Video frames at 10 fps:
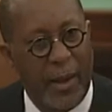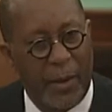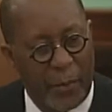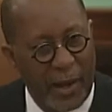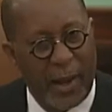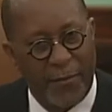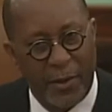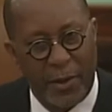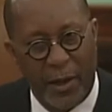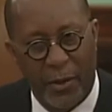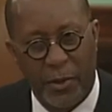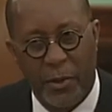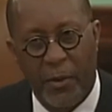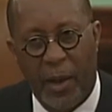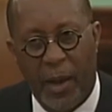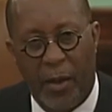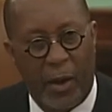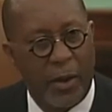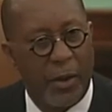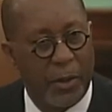that we have to tell you how
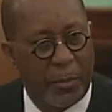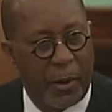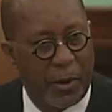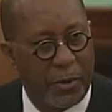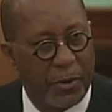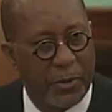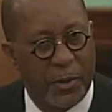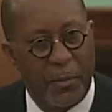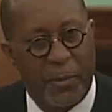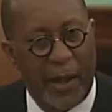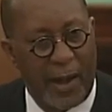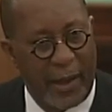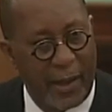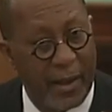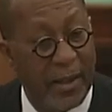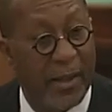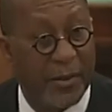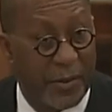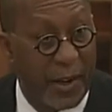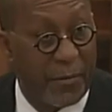our other partners are complying,
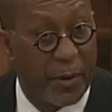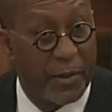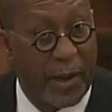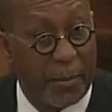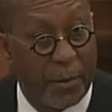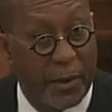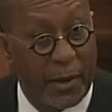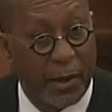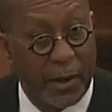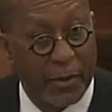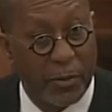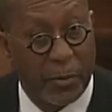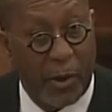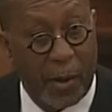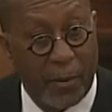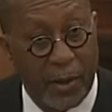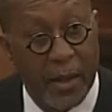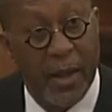say, for example, in intellectual property.